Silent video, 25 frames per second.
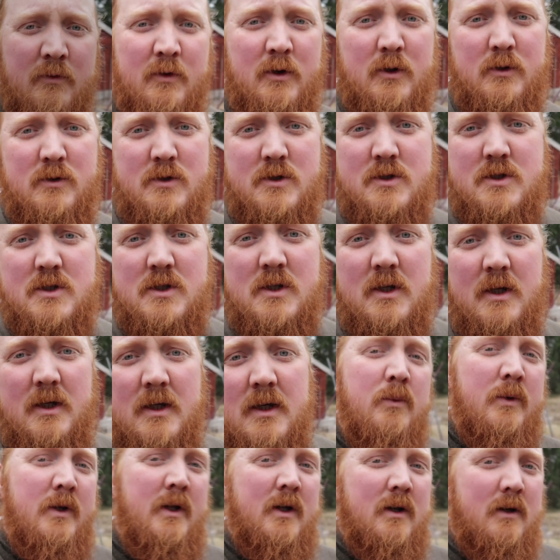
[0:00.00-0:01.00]
folks,
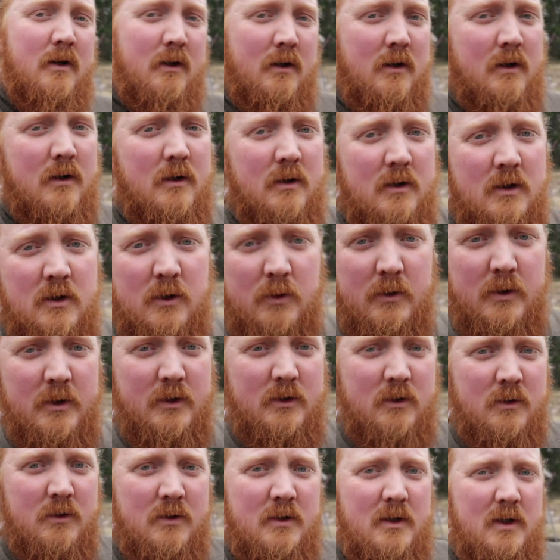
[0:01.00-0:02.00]
we are going
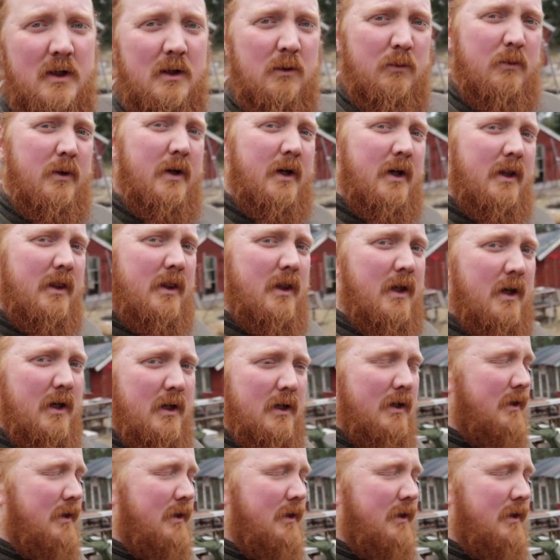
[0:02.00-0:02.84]
to deal with